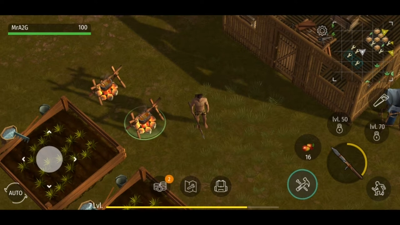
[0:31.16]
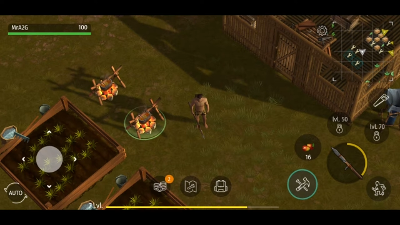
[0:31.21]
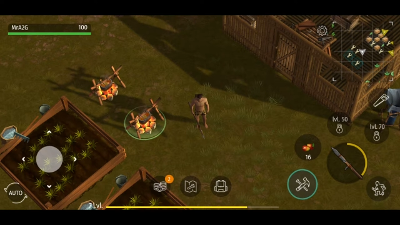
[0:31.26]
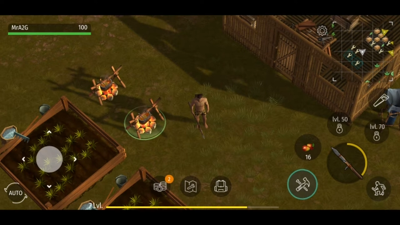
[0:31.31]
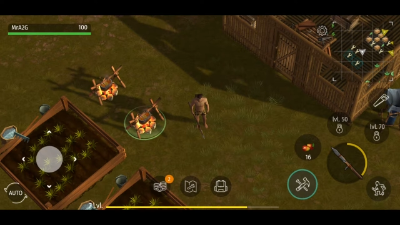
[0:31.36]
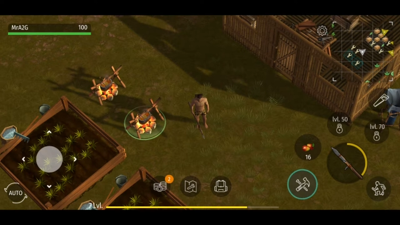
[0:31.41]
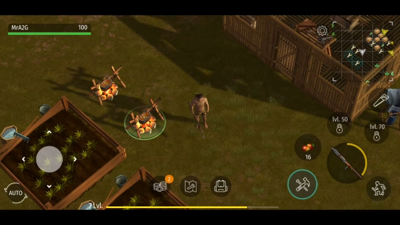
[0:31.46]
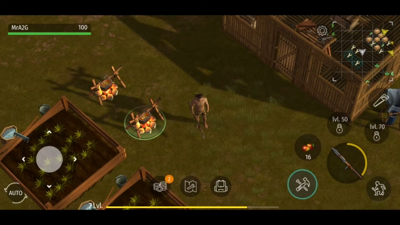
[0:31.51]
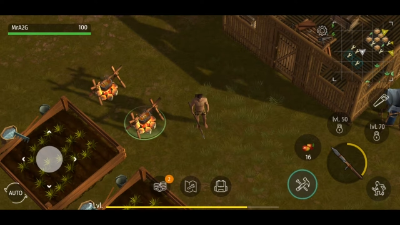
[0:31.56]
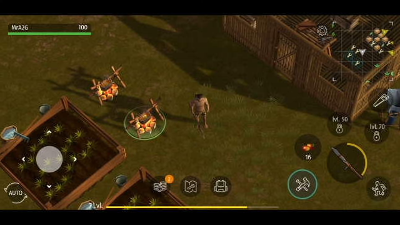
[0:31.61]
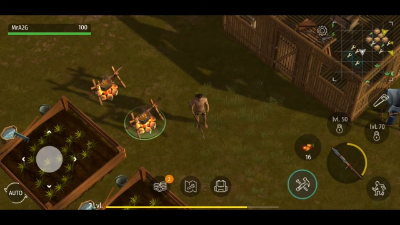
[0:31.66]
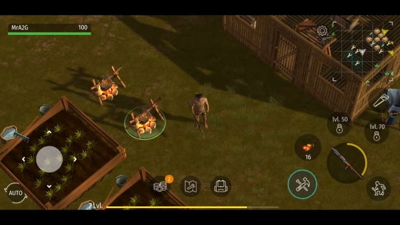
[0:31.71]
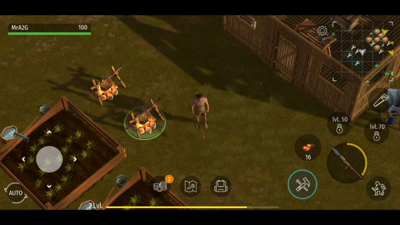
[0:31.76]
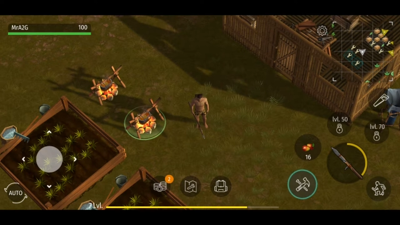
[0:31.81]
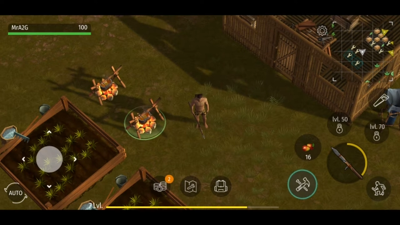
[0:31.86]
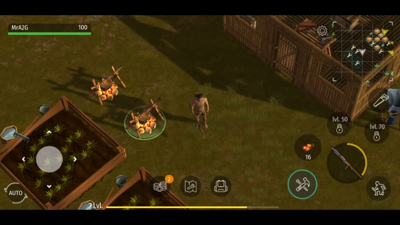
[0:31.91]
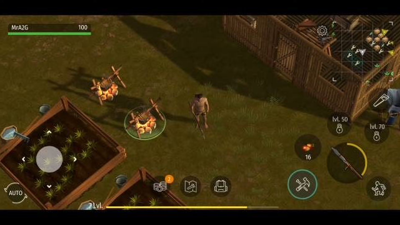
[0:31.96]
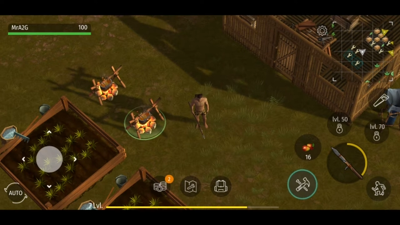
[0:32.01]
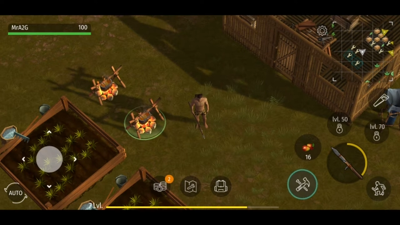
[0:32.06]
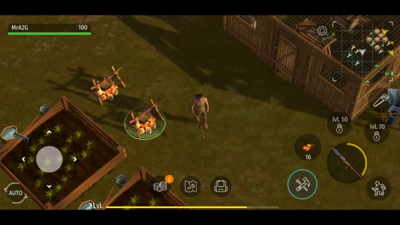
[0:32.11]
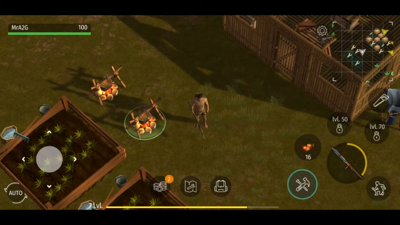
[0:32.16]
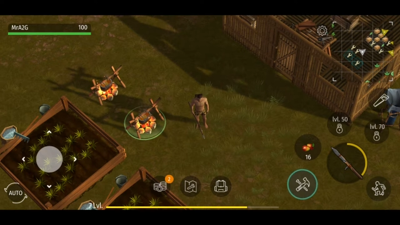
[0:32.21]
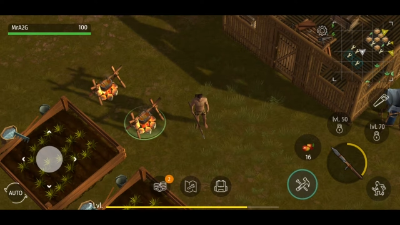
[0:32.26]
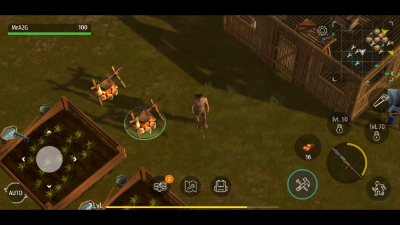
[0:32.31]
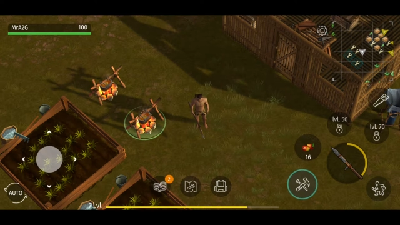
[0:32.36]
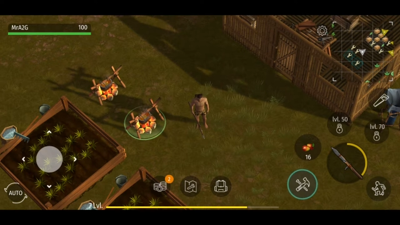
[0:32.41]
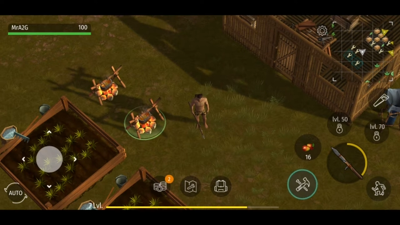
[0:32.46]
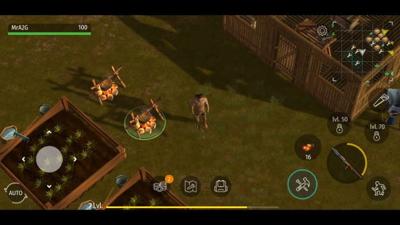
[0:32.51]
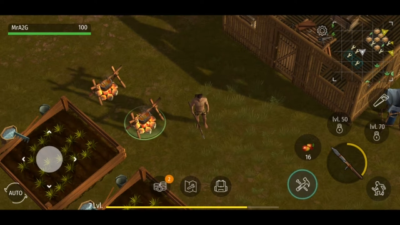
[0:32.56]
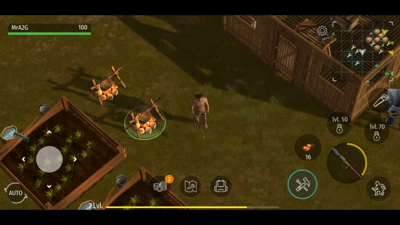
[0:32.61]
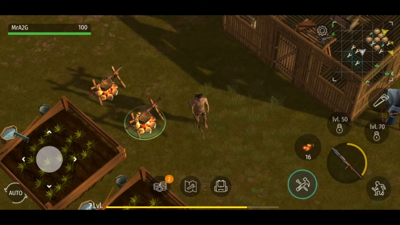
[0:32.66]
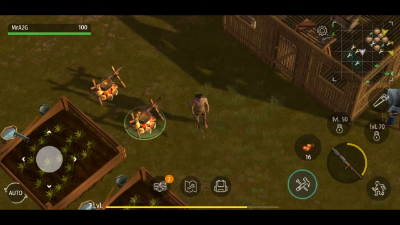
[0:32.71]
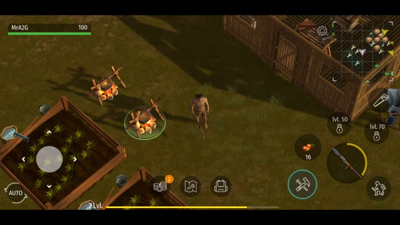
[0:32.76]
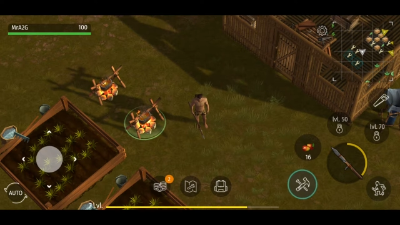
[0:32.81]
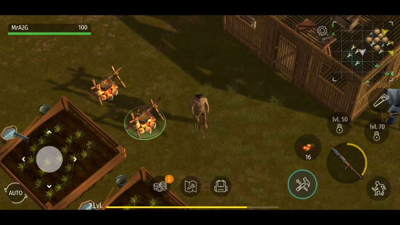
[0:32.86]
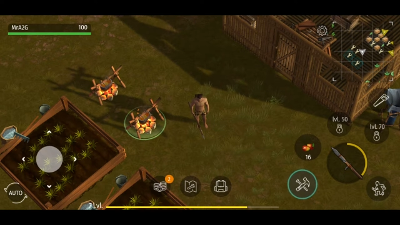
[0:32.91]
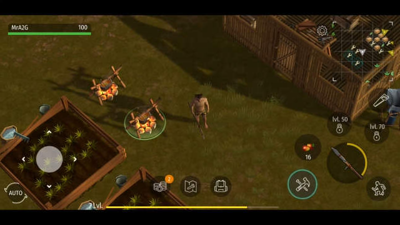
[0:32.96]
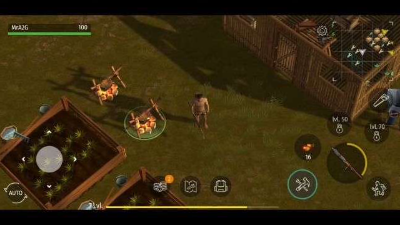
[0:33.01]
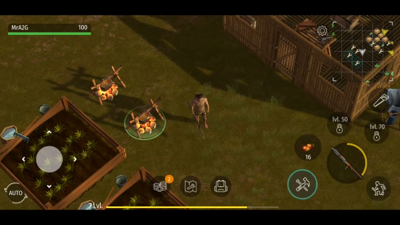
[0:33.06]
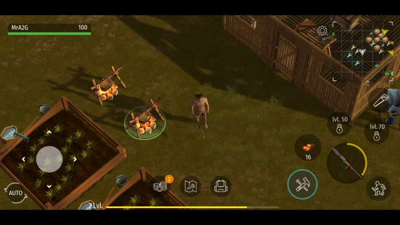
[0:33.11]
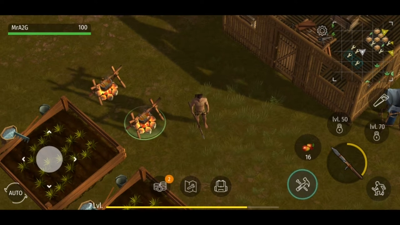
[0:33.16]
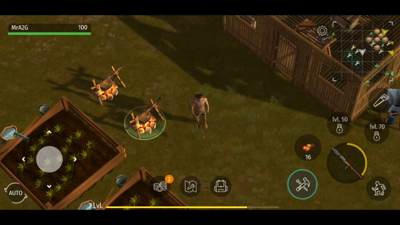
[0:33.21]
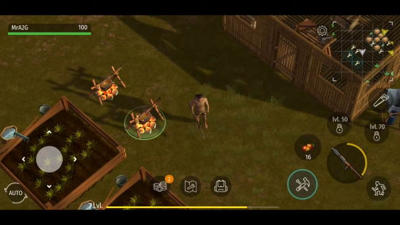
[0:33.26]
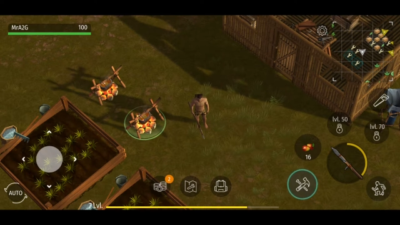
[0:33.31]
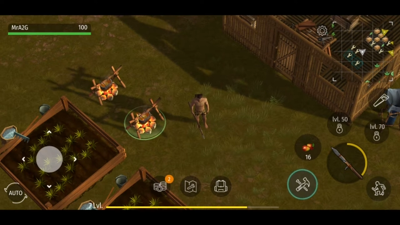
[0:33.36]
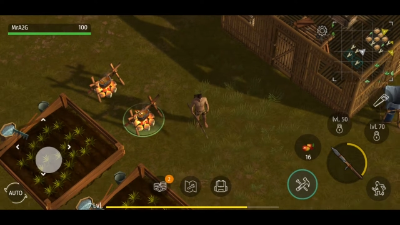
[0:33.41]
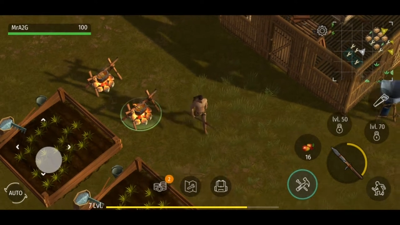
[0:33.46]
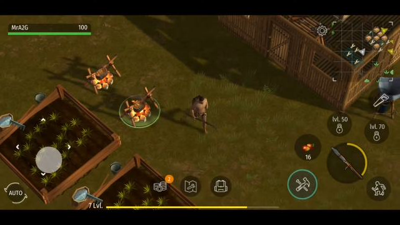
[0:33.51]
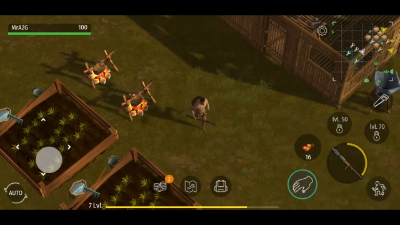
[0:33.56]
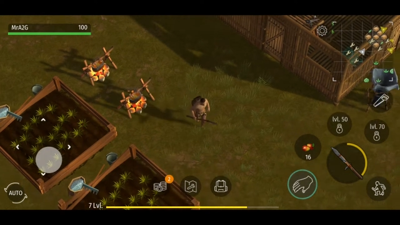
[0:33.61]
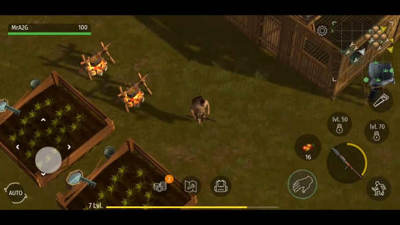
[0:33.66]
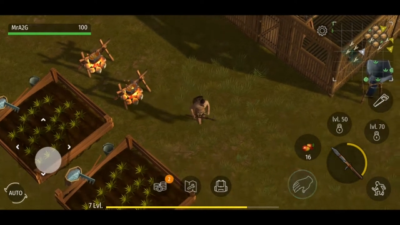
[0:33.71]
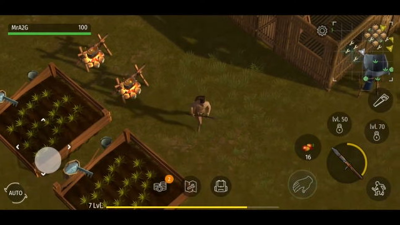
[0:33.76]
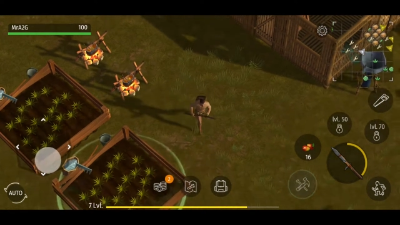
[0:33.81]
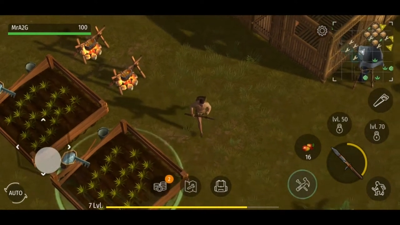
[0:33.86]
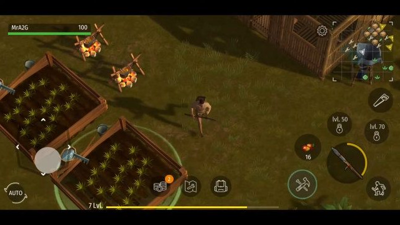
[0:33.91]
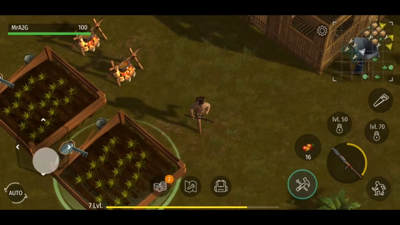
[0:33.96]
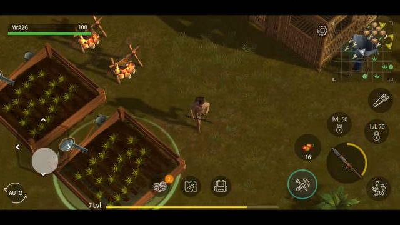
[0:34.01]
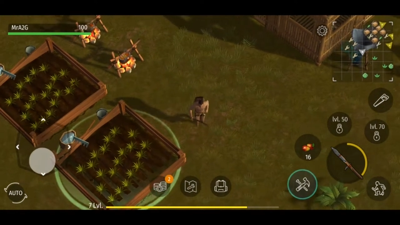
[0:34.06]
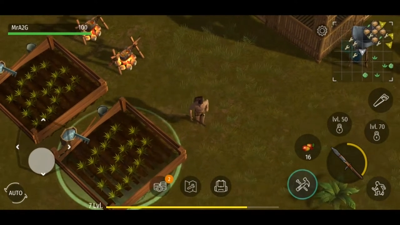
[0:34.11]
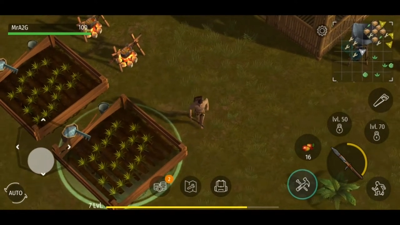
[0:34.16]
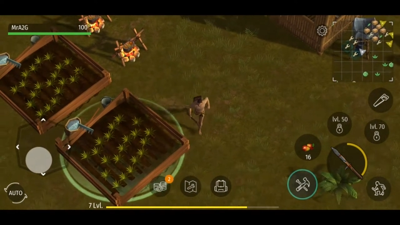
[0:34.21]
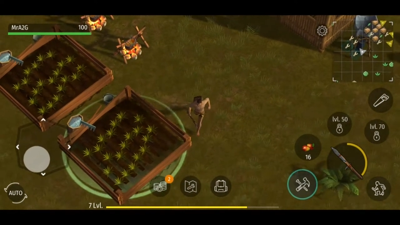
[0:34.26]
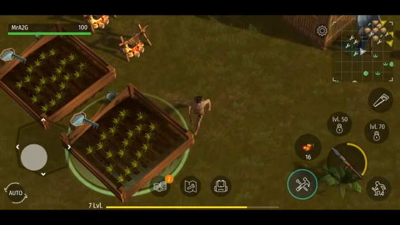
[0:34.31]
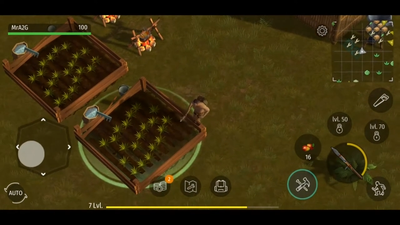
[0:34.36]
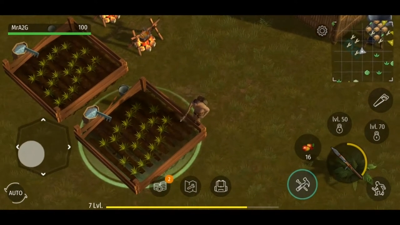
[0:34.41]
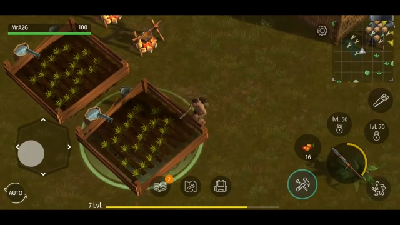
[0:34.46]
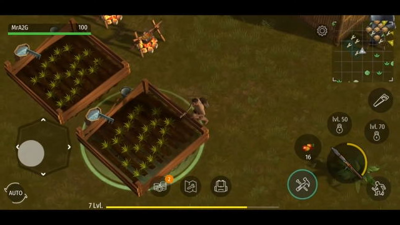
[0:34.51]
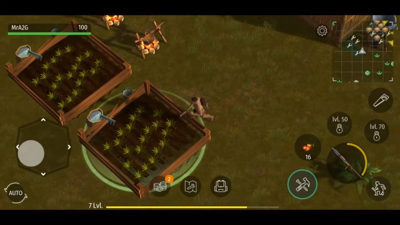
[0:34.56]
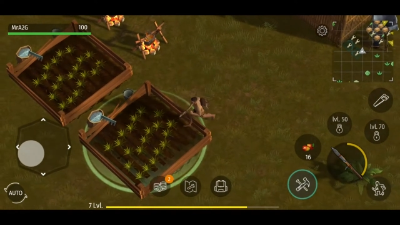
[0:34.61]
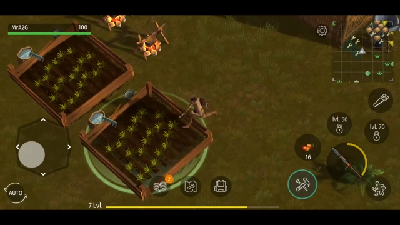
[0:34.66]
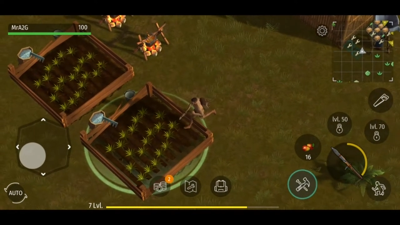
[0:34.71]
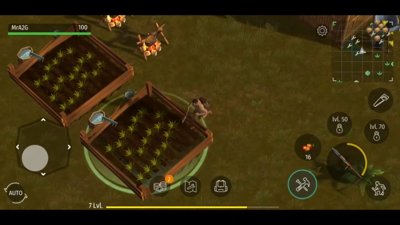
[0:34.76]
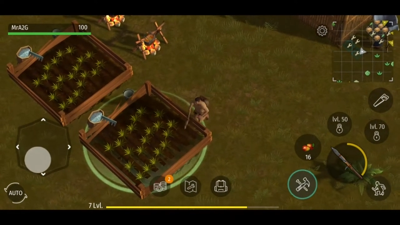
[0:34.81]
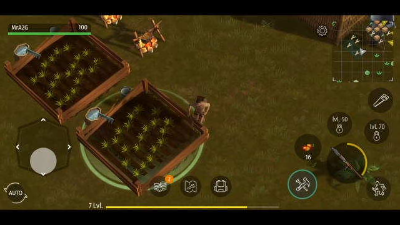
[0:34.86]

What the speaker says: (no speaker visible)